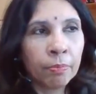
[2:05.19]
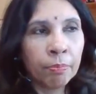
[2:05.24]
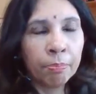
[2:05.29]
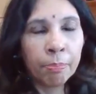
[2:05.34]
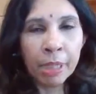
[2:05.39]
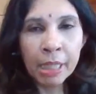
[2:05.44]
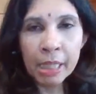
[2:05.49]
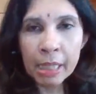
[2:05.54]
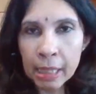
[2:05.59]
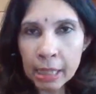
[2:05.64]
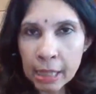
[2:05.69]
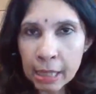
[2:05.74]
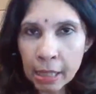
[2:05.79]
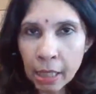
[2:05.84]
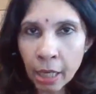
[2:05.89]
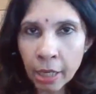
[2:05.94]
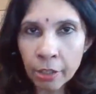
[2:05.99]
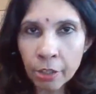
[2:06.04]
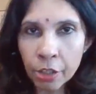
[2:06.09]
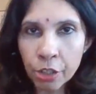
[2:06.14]
business
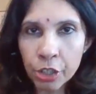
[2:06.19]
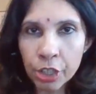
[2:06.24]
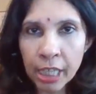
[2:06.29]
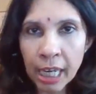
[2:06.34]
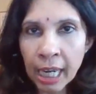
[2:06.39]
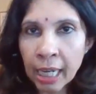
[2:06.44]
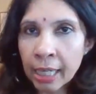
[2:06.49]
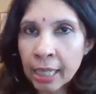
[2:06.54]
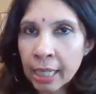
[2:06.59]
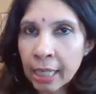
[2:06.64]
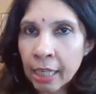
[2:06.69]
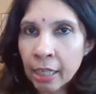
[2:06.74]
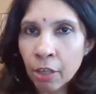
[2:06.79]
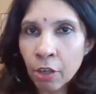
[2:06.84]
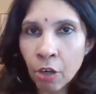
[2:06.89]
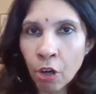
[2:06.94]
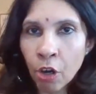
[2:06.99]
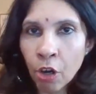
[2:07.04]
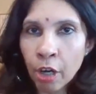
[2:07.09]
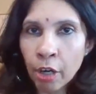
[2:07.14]

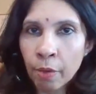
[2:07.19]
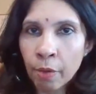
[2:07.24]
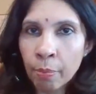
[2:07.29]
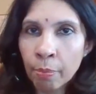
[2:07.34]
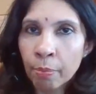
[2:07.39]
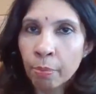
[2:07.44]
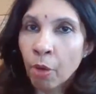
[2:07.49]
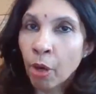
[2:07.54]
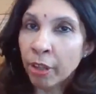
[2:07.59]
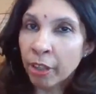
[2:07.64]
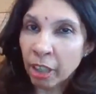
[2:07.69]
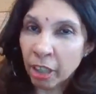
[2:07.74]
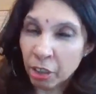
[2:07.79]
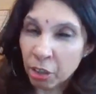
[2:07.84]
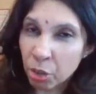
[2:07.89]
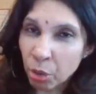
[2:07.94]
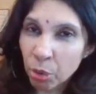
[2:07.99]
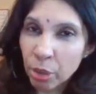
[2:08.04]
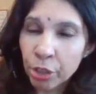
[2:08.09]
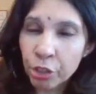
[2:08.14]
understanding on the
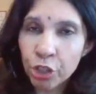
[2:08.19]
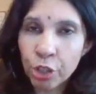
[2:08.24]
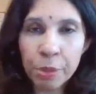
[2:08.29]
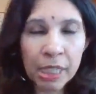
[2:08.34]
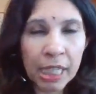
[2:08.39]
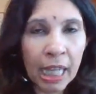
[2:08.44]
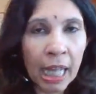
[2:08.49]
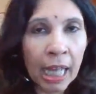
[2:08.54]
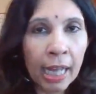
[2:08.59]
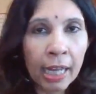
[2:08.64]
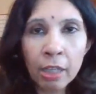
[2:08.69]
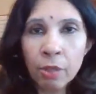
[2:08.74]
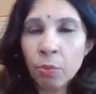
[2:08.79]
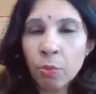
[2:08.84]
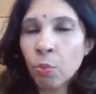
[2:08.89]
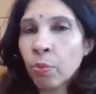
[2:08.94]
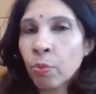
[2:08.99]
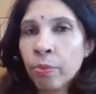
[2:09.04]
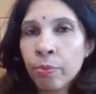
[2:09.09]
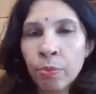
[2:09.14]
controllership side,
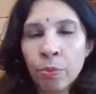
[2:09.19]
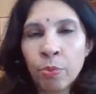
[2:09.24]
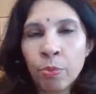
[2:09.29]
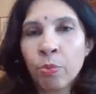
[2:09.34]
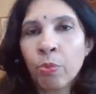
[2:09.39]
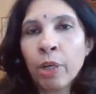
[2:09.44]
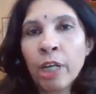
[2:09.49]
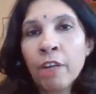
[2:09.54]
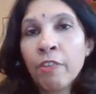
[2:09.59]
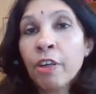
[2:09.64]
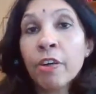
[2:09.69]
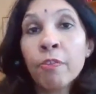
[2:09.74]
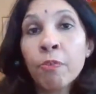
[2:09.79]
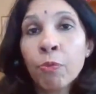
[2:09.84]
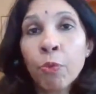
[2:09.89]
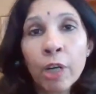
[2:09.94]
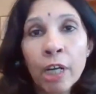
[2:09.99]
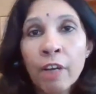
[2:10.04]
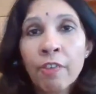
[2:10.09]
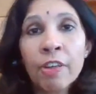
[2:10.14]

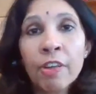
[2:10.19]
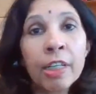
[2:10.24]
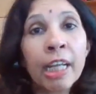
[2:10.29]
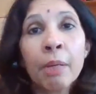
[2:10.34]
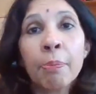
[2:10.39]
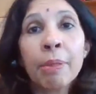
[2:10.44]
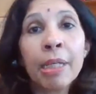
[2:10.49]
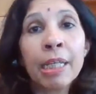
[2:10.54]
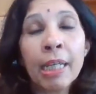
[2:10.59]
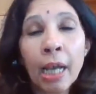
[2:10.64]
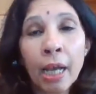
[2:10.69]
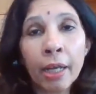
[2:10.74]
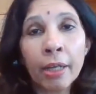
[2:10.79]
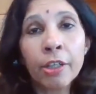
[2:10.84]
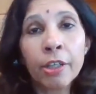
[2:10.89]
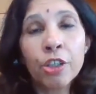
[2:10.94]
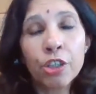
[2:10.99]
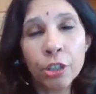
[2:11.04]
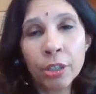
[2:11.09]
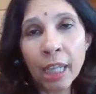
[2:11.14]
whatever can be
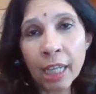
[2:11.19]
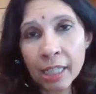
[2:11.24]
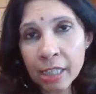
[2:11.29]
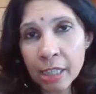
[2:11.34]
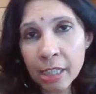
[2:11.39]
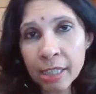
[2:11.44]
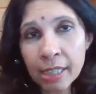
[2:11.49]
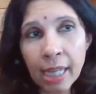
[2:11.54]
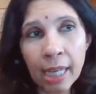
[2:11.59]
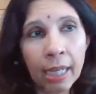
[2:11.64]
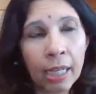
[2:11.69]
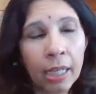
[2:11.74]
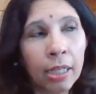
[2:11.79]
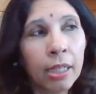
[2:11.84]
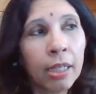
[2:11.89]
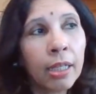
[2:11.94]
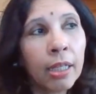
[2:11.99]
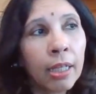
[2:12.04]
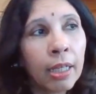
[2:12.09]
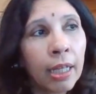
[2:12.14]
done. So that's the
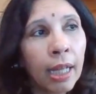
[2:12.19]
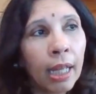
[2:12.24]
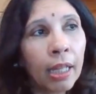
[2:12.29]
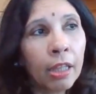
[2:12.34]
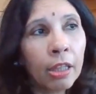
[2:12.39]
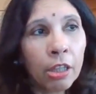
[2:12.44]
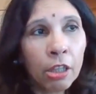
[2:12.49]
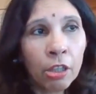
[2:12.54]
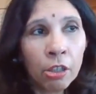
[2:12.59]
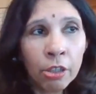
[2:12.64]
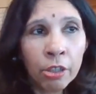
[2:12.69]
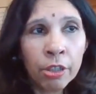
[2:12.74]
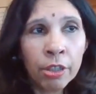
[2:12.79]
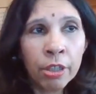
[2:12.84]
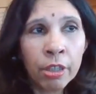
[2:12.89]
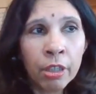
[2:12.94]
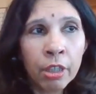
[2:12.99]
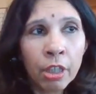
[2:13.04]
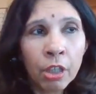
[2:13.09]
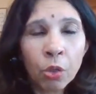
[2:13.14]
second. And
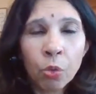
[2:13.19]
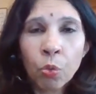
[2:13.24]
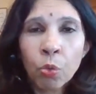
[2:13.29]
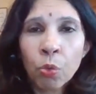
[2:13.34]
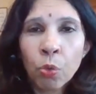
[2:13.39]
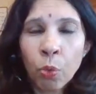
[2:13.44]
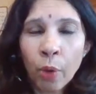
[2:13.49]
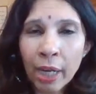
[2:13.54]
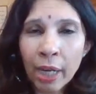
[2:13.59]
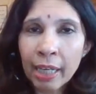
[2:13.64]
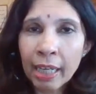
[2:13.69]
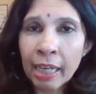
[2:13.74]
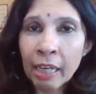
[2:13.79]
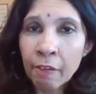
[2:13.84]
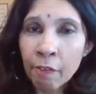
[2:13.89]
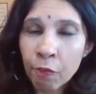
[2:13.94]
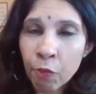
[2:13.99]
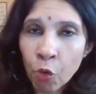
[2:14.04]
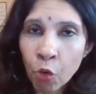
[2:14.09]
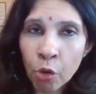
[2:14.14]
third, quite
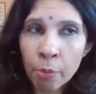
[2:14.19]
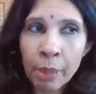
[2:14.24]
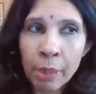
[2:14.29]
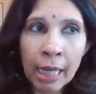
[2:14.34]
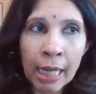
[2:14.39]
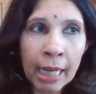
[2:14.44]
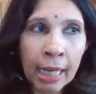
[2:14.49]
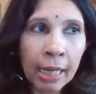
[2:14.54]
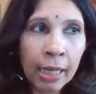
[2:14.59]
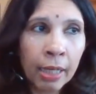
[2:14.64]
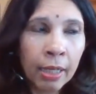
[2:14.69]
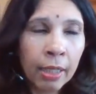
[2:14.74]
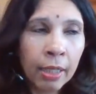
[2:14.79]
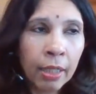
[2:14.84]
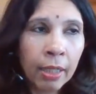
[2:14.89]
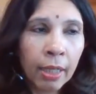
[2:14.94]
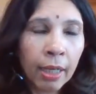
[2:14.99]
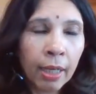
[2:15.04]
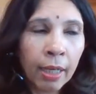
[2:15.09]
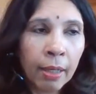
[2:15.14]
informally,
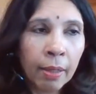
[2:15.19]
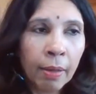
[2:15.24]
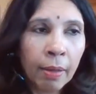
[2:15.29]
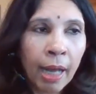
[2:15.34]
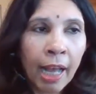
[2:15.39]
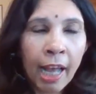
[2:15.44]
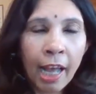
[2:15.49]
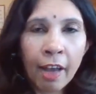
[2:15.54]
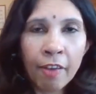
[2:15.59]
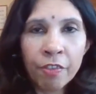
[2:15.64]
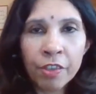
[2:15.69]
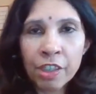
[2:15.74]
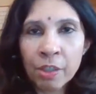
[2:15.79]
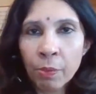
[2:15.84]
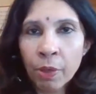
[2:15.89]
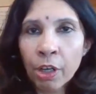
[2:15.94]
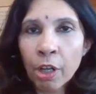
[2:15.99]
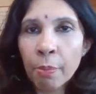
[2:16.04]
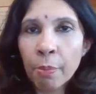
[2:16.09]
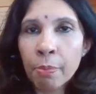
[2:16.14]
I have
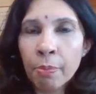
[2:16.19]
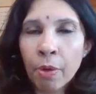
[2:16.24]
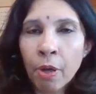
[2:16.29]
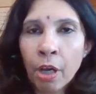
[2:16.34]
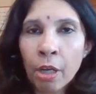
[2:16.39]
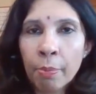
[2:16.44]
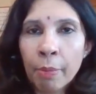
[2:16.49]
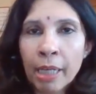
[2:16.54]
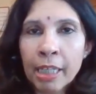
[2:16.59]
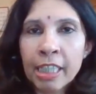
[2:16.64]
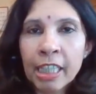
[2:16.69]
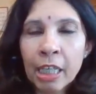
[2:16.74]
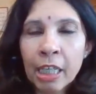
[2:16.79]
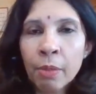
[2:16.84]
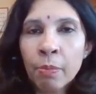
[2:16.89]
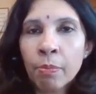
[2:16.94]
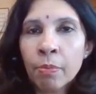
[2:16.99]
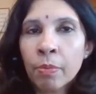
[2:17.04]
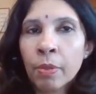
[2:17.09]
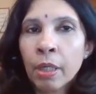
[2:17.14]
someone on my
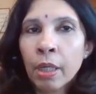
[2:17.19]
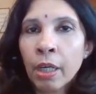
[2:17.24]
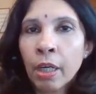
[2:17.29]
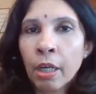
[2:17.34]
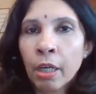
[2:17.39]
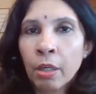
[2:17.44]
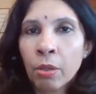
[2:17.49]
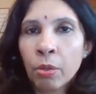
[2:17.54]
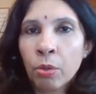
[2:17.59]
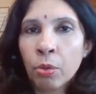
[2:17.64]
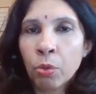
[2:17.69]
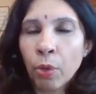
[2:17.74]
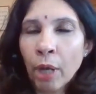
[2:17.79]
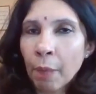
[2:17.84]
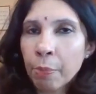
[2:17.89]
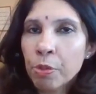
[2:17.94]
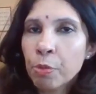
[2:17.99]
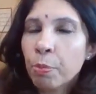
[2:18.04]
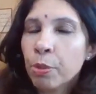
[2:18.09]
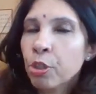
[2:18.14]
team who
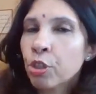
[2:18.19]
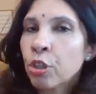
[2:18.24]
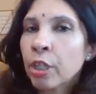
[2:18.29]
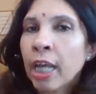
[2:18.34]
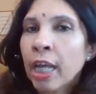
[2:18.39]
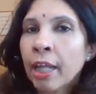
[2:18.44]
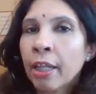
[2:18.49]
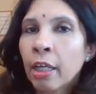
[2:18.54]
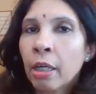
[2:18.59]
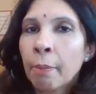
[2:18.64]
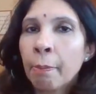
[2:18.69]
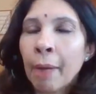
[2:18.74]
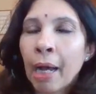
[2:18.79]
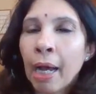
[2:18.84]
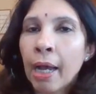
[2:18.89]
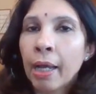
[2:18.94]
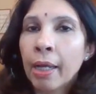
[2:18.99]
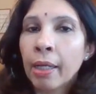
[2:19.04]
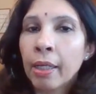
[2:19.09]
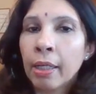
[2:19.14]
helps put together
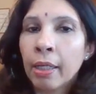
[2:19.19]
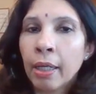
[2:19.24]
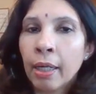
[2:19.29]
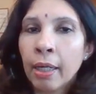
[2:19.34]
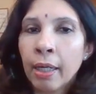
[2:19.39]
my